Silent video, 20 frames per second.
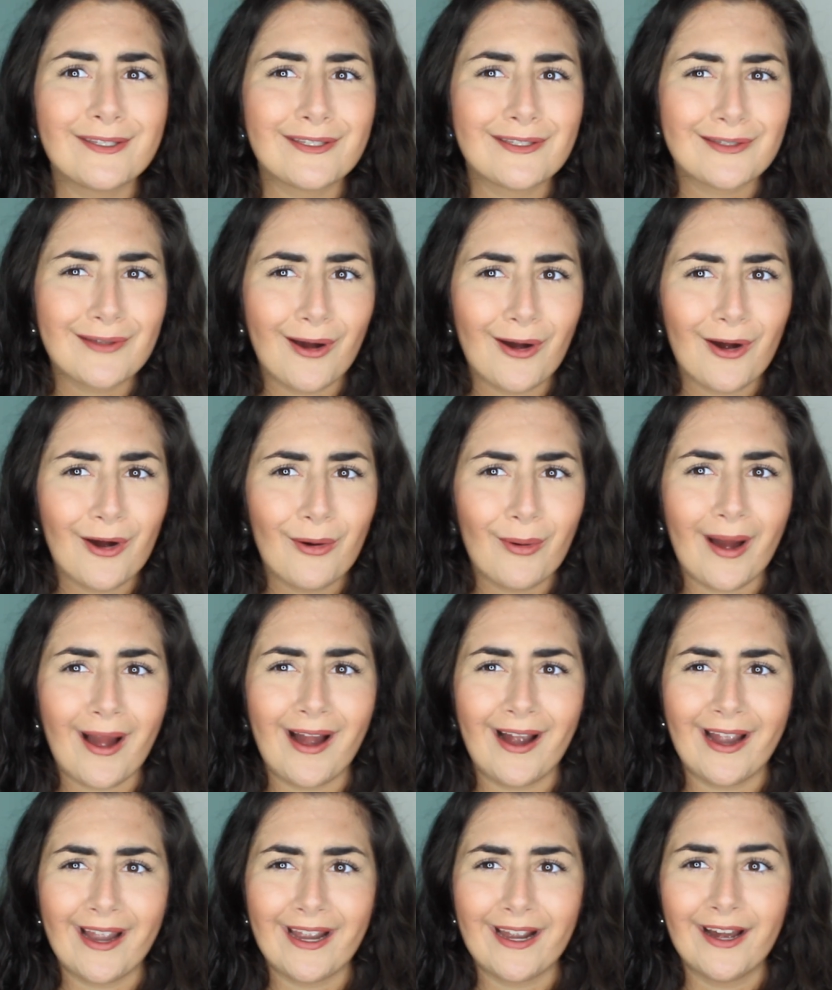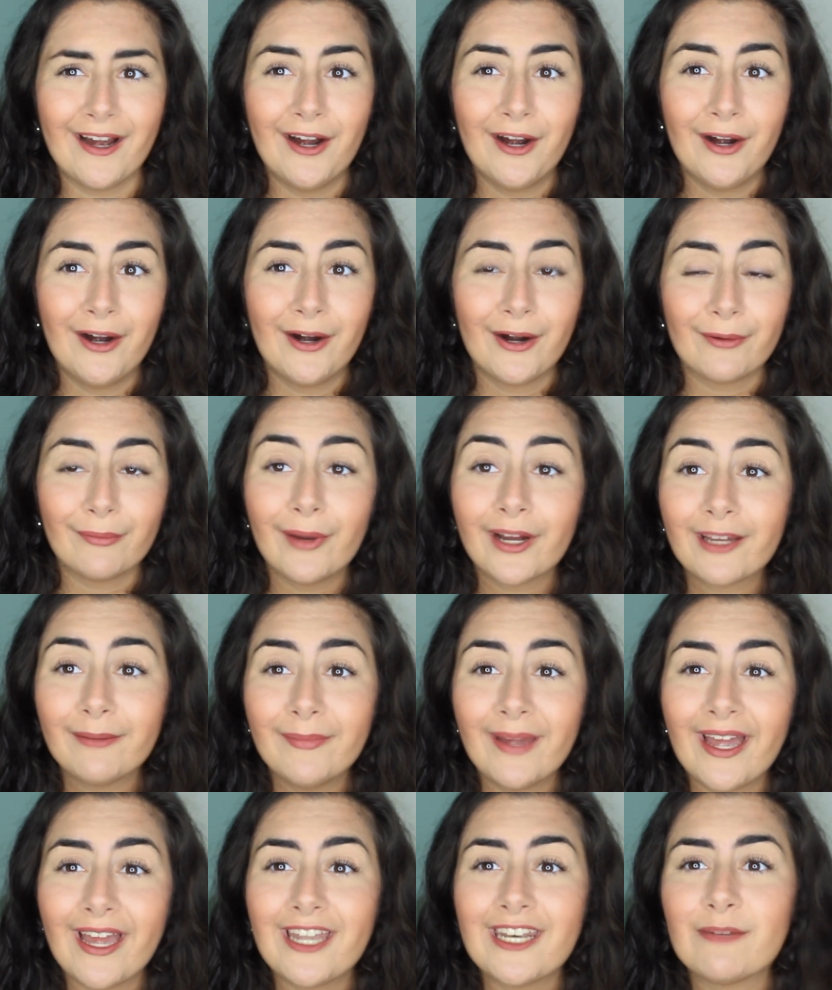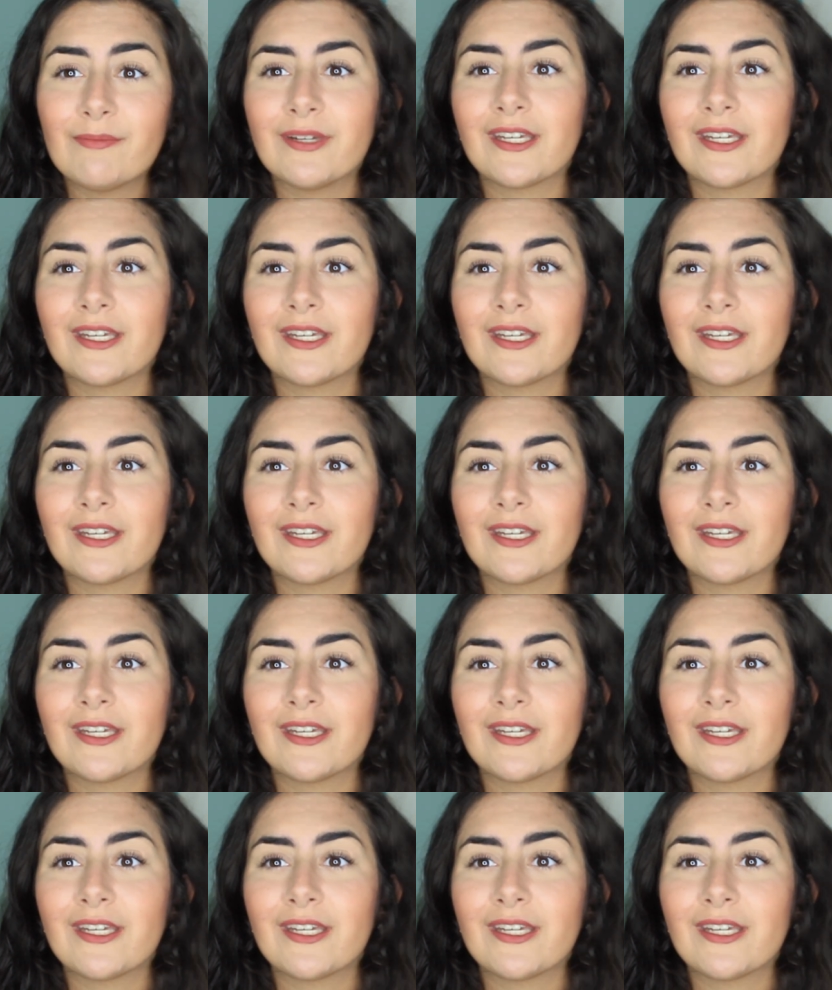So I recommend,